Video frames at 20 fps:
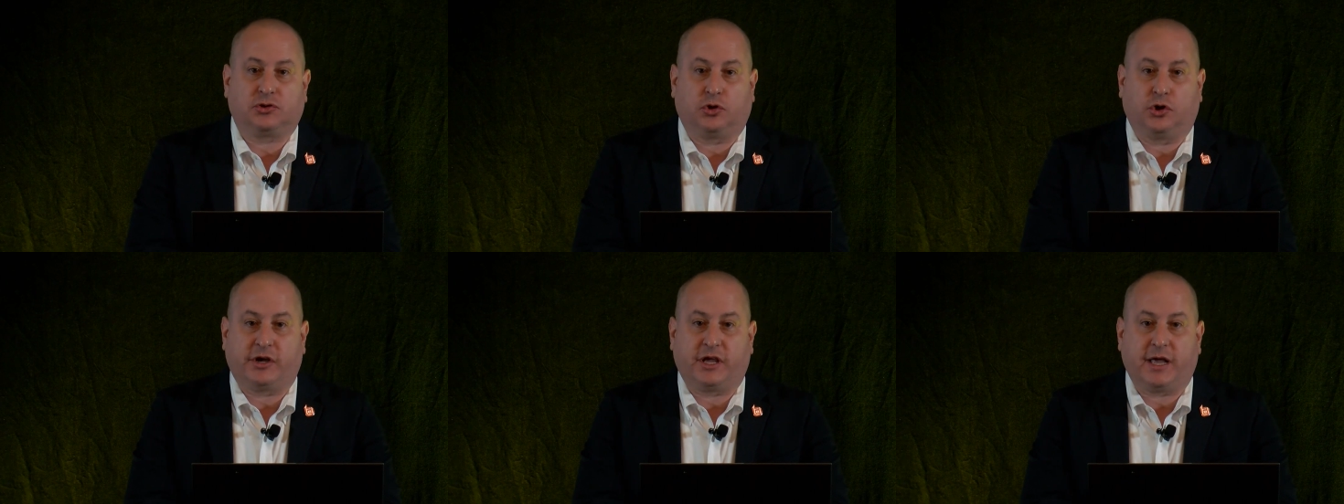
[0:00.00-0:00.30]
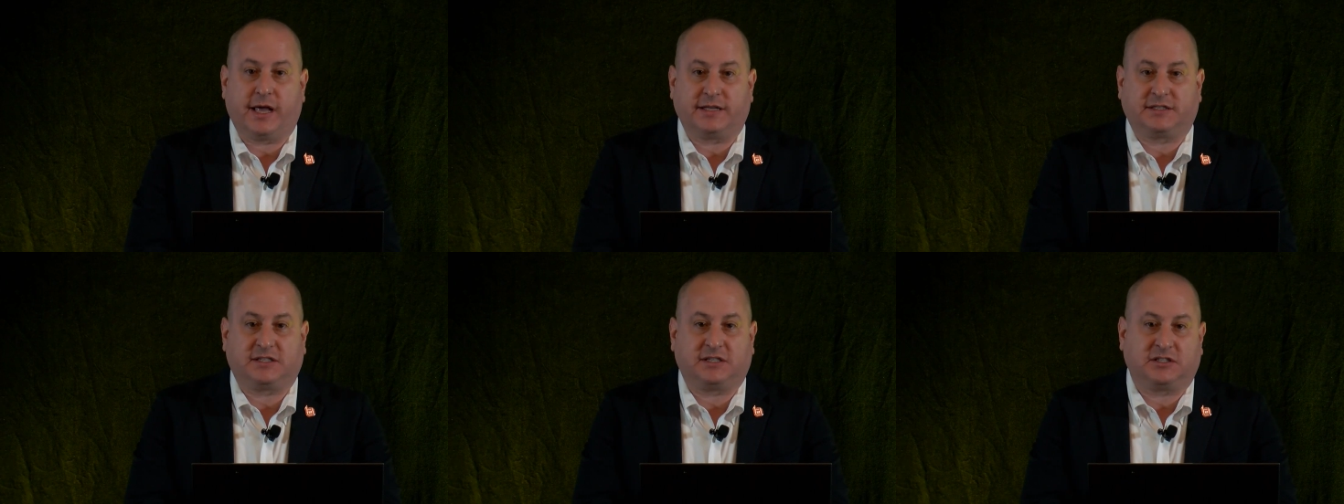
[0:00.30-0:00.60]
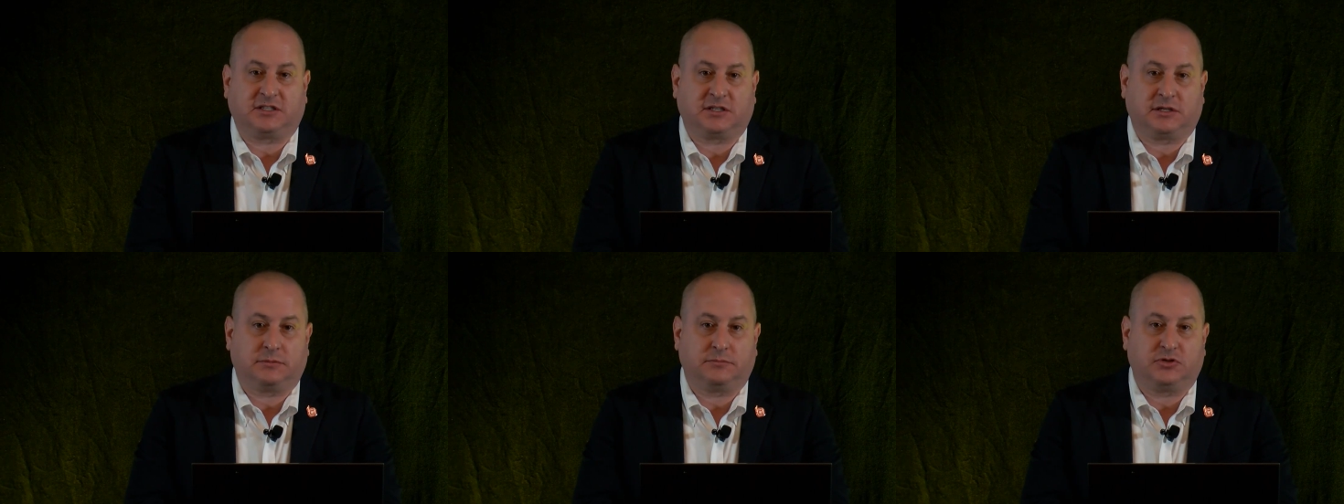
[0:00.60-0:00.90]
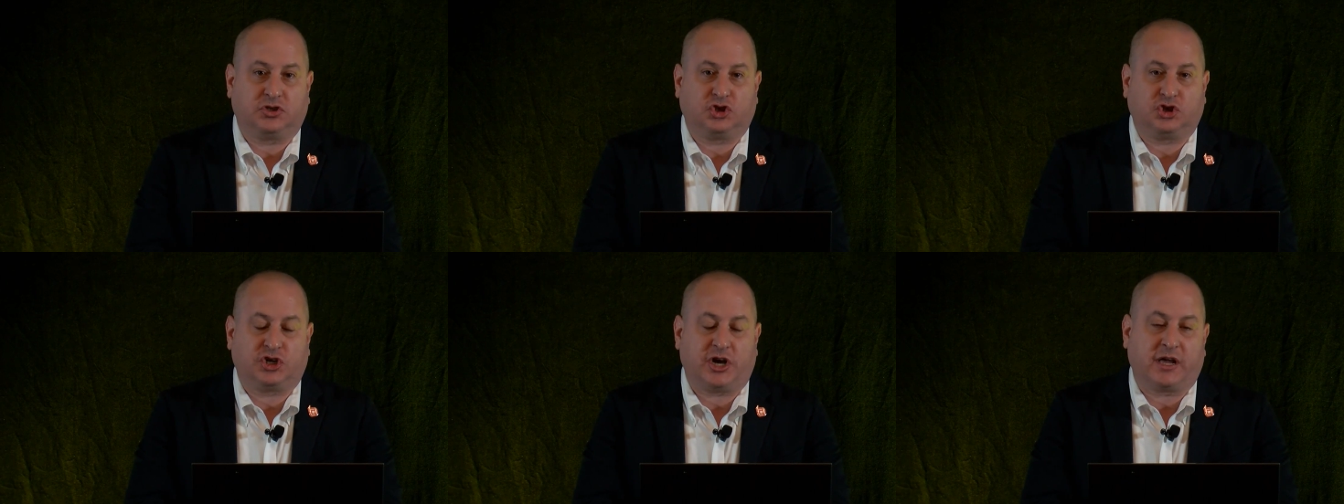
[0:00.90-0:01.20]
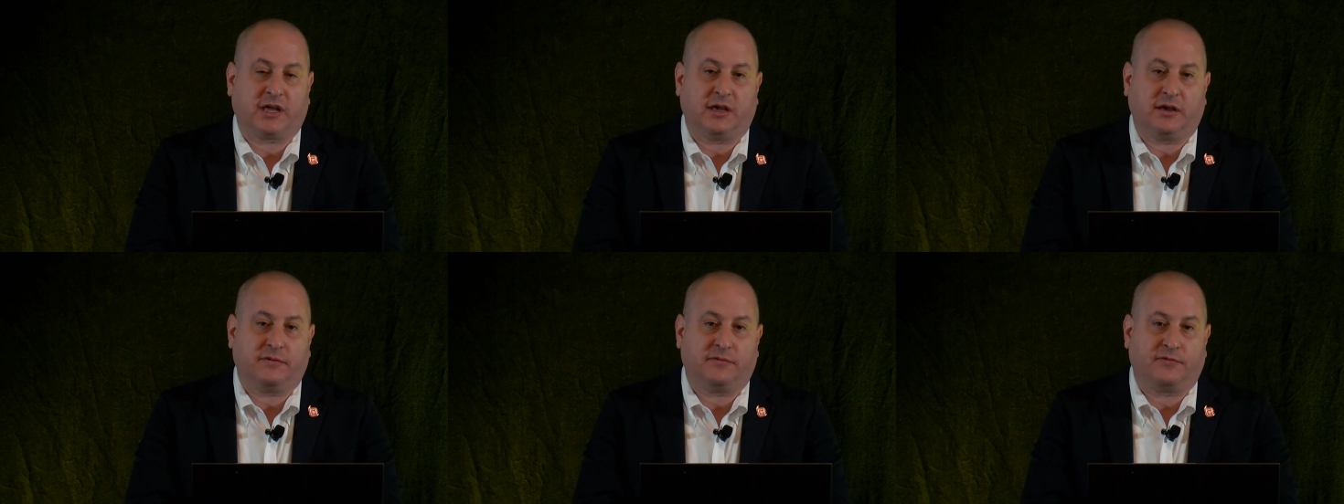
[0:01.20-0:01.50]
looking at systems,
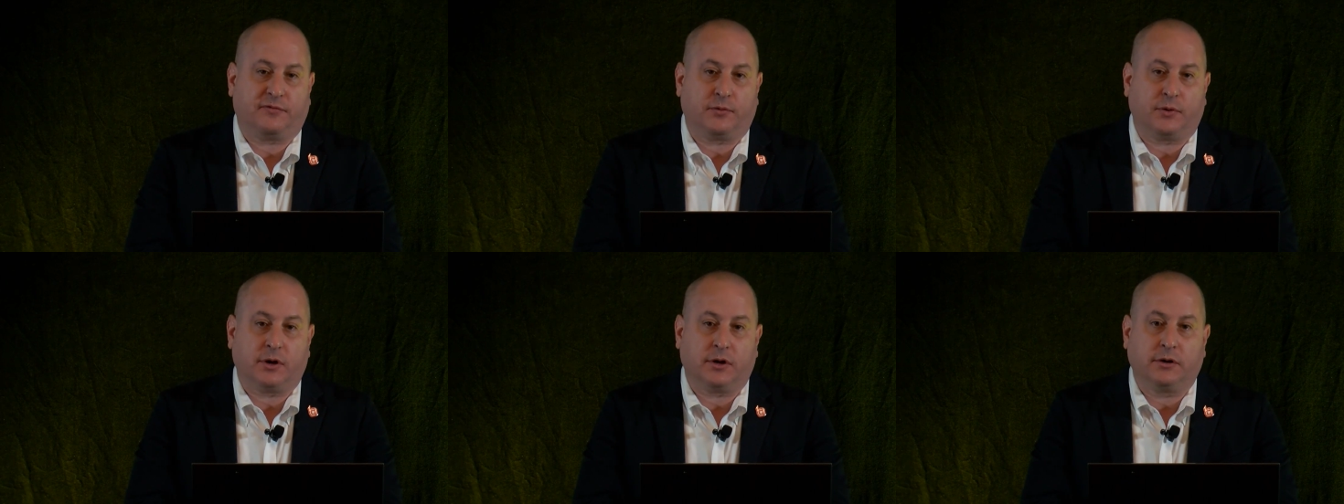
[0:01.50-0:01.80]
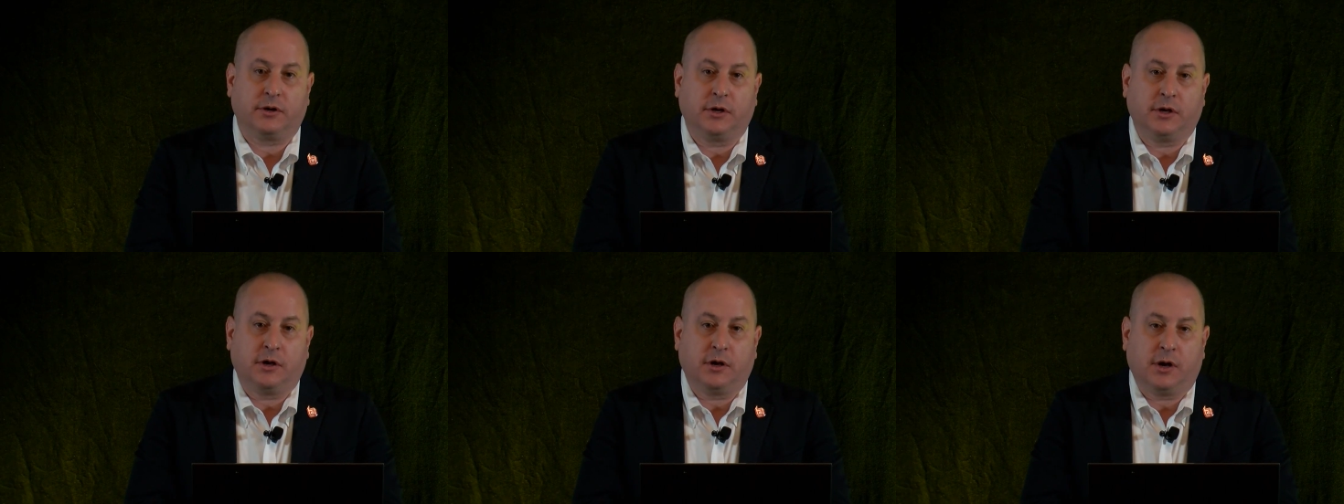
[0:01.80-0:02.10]
checking for